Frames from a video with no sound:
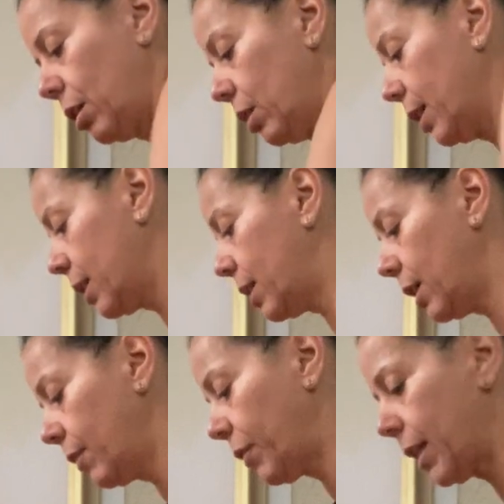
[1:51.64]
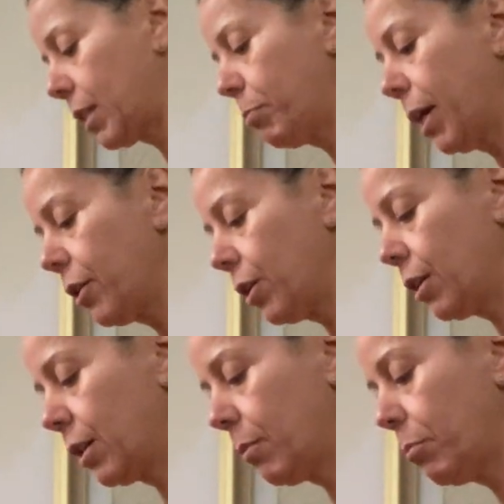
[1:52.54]
Let's see if that's better,
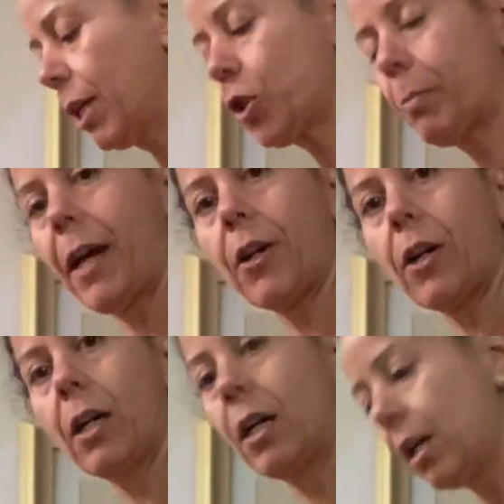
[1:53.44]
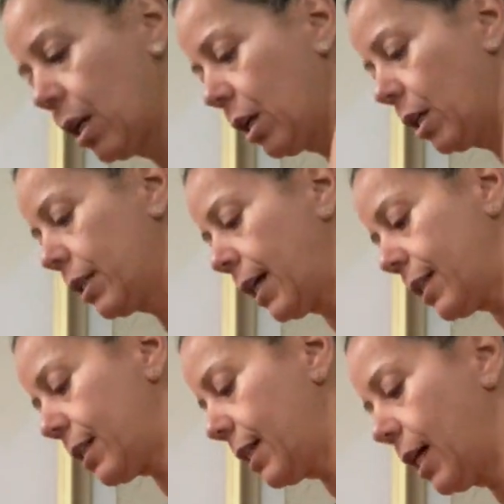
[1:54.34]
much better.
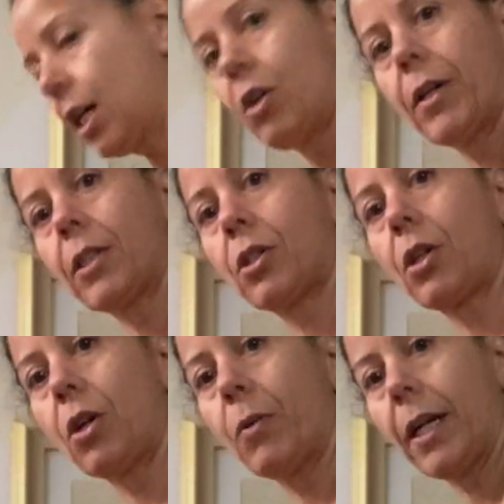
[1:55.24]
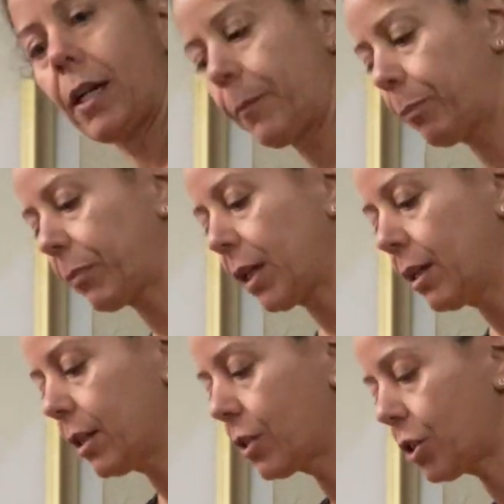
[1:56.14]
Yes, now it's going.
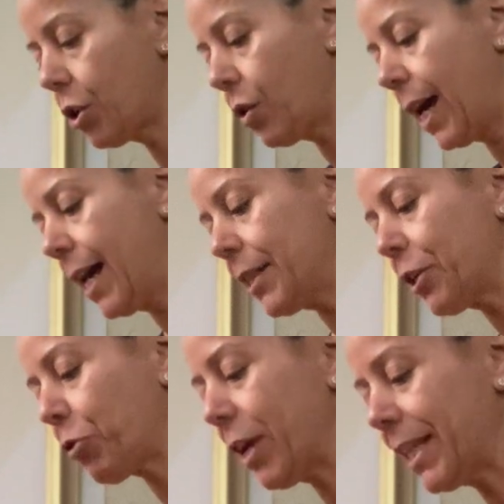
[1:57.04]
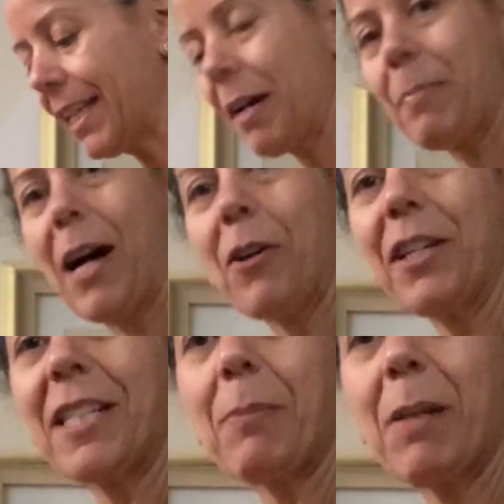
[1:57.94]
So the great thing about
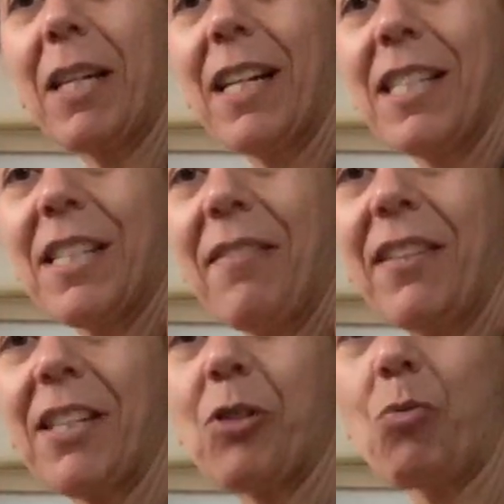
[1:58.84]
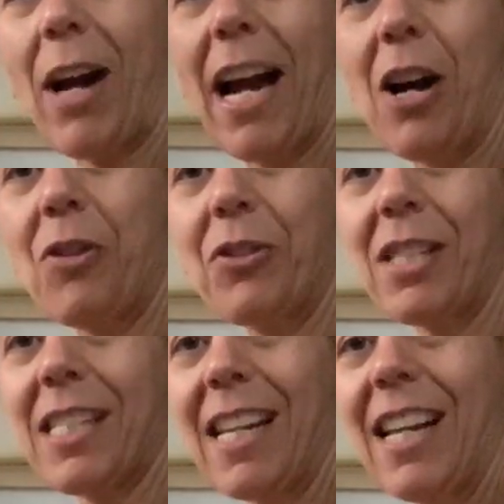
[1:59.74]
it is because of this
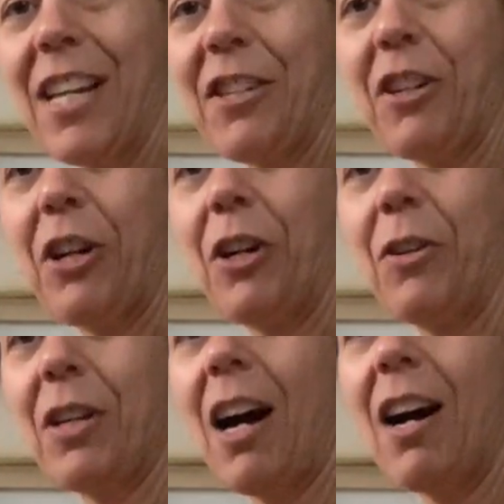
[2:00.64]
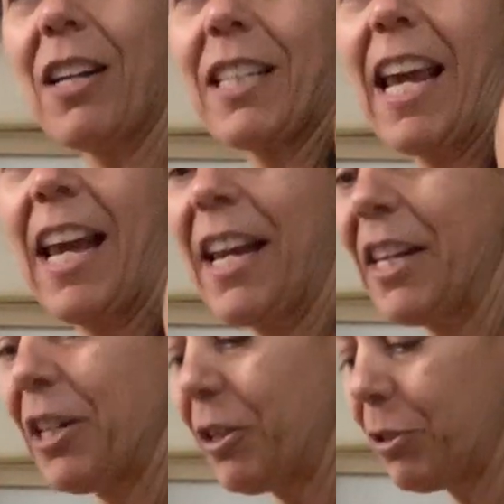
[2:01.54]
round,
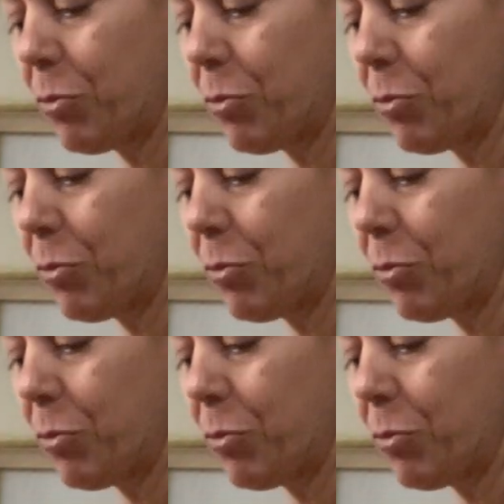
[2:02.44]
concave, the